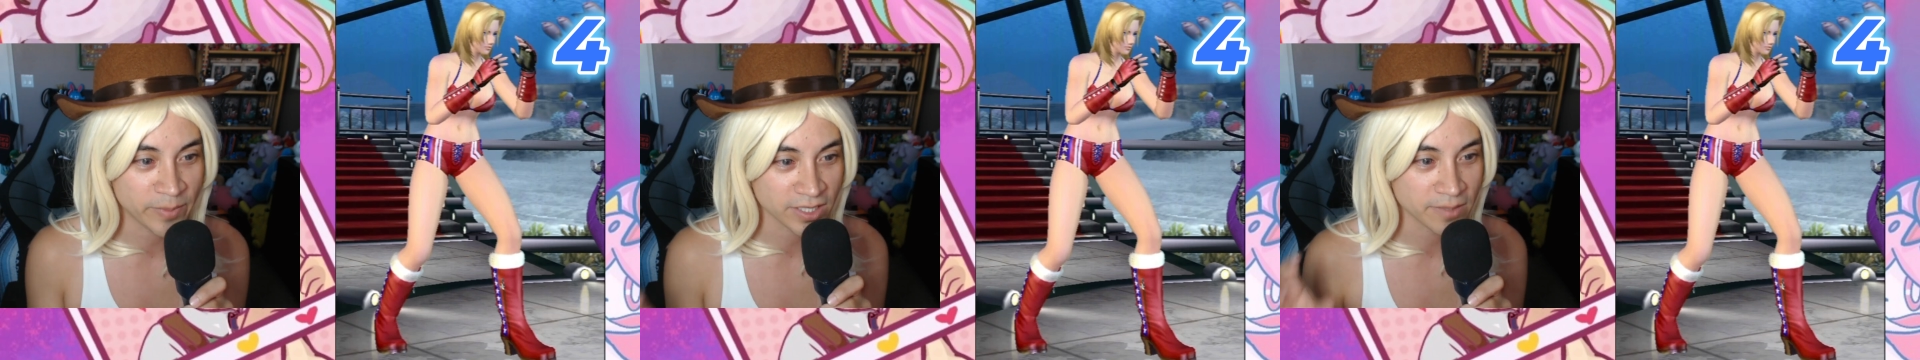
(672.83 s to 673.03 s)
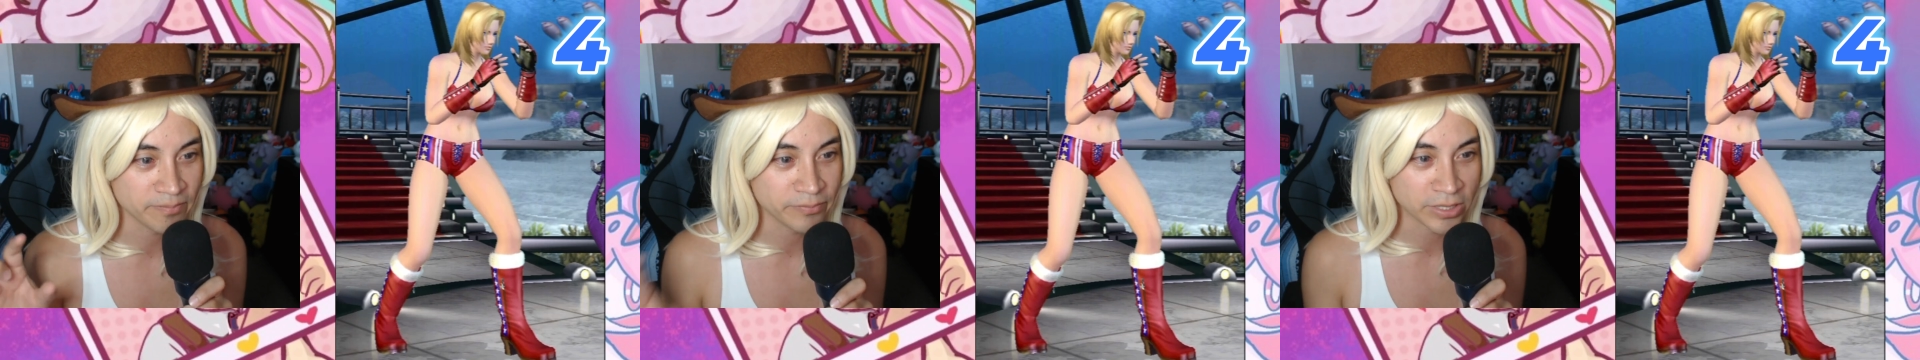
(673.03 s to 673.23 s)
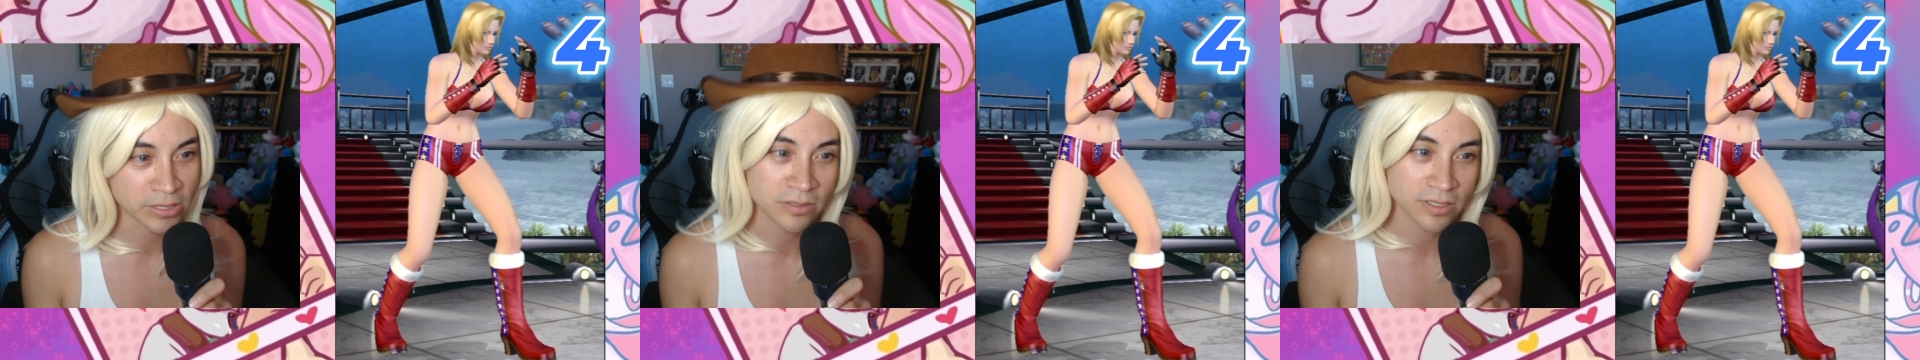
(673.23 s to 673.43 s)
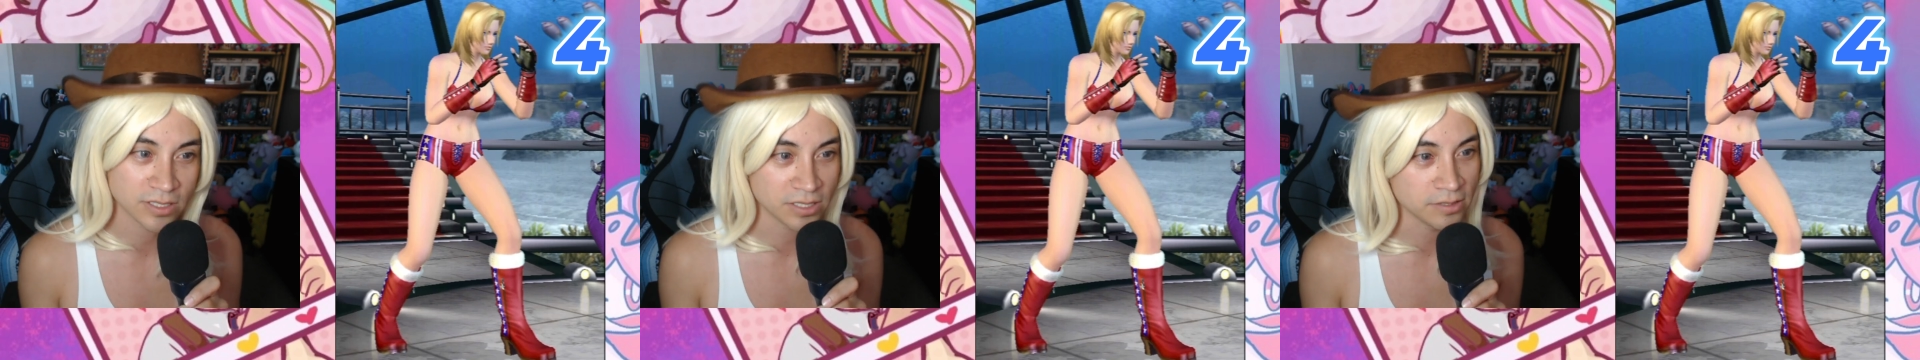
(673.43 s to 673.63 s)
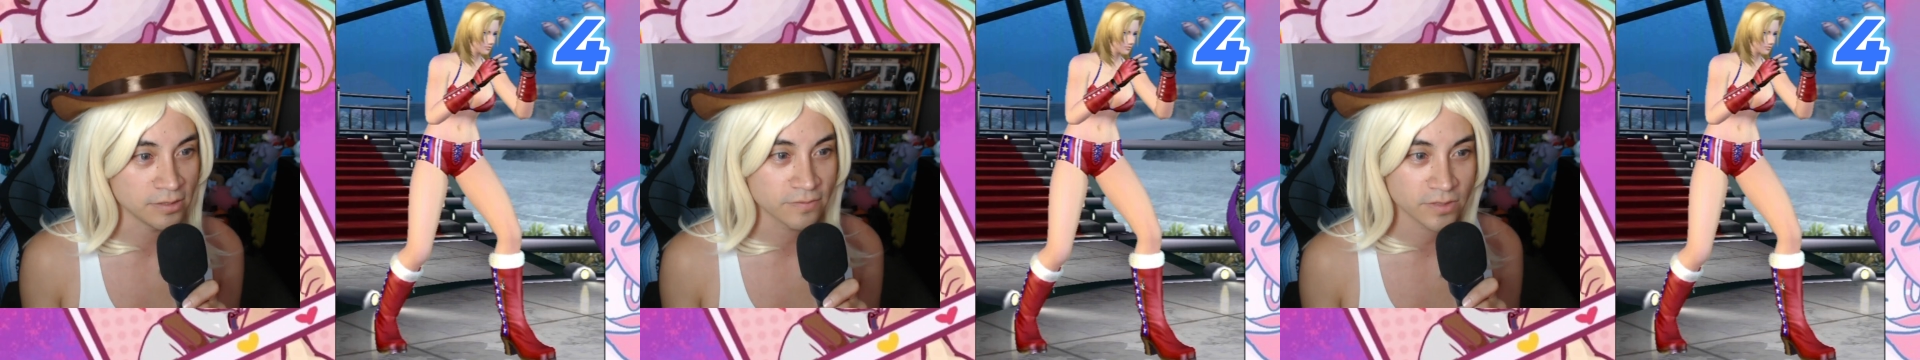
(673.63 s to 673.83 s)
on the boots
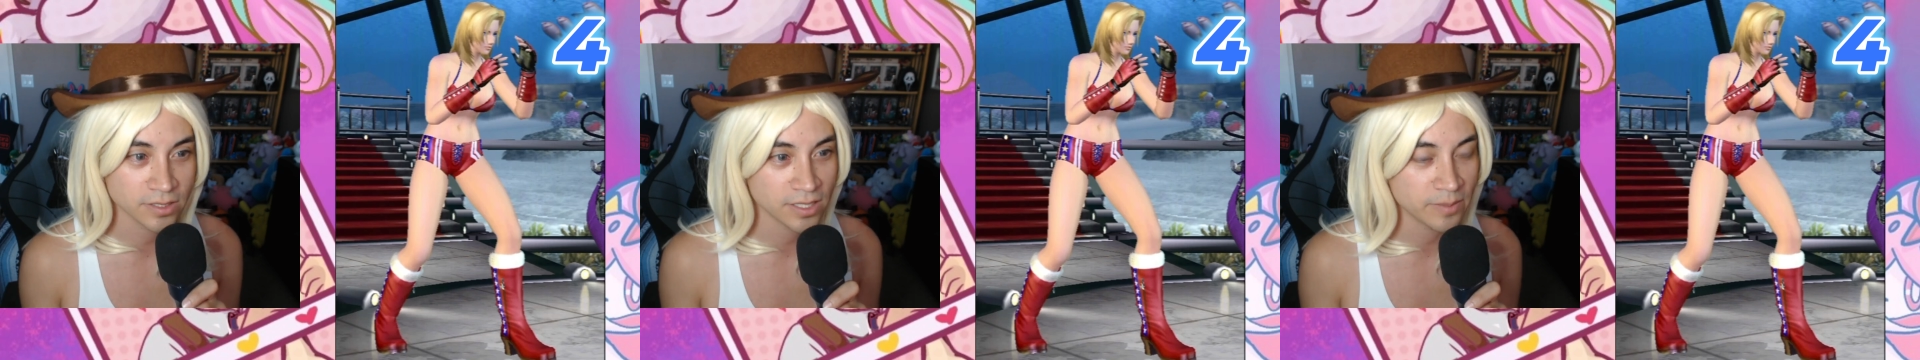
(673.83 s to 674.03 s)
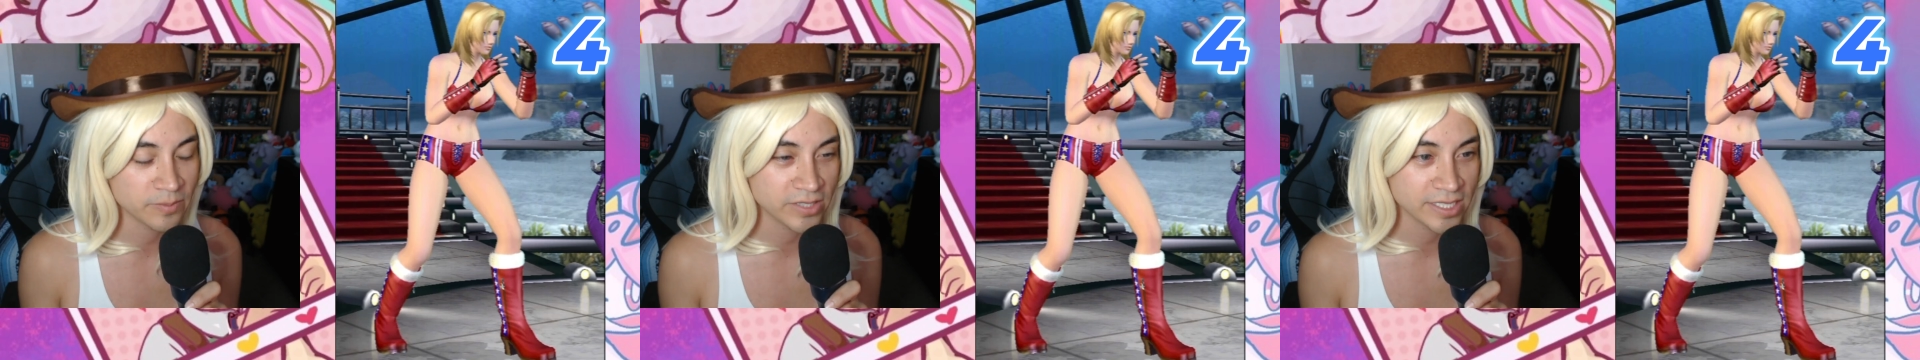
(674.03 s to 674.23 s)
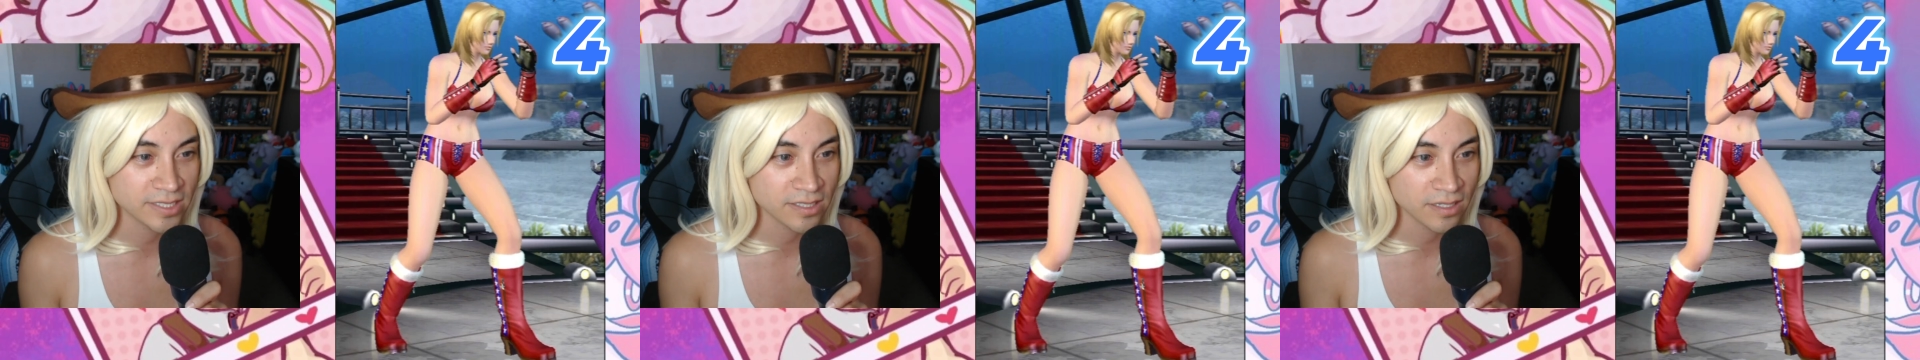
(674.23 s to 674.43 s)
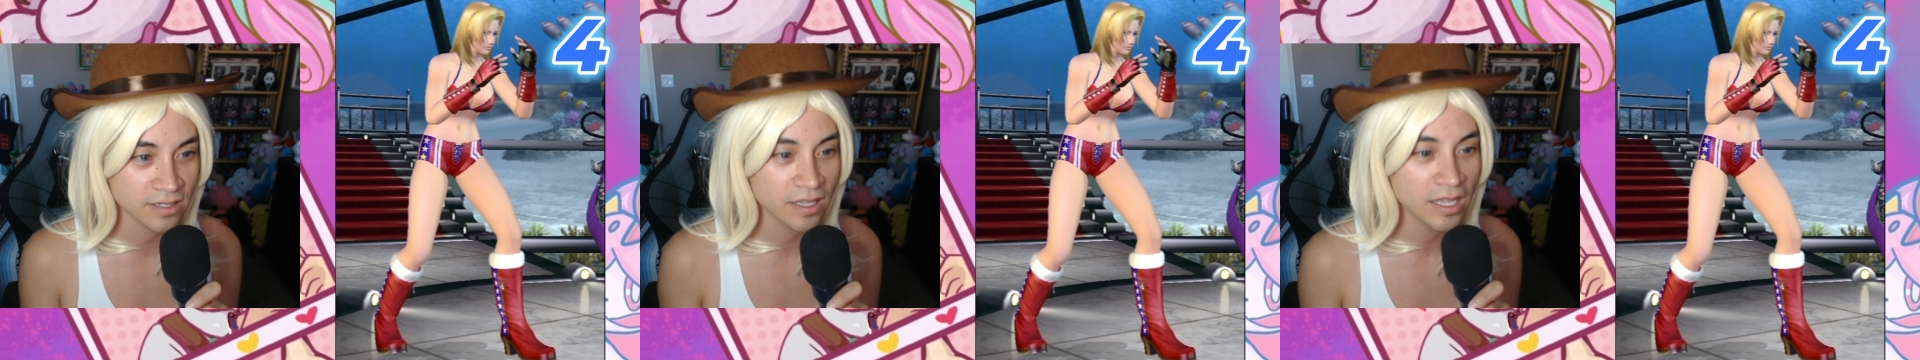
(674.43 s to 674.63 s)
too for some reason.